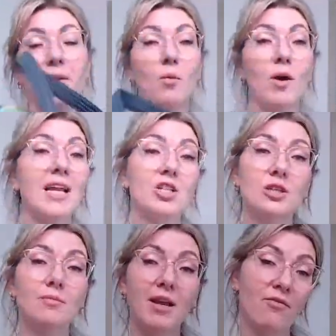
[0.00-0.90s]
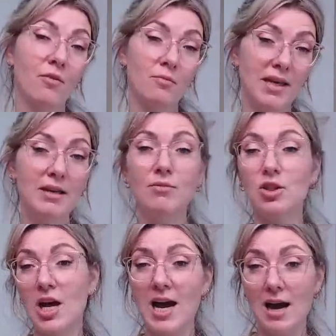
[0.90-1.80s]
The one that she made for me,
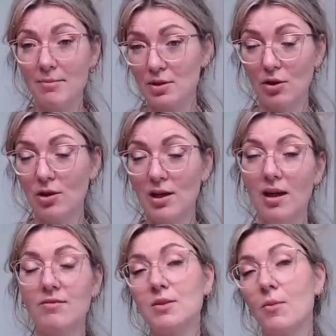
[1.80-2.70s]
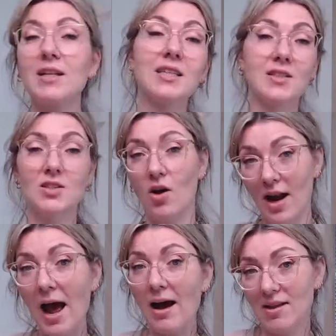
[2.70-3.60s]
which I absolutely love as well, does not
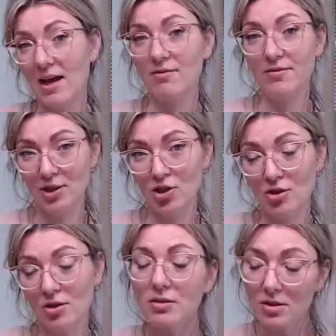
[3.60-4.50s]
have that feature.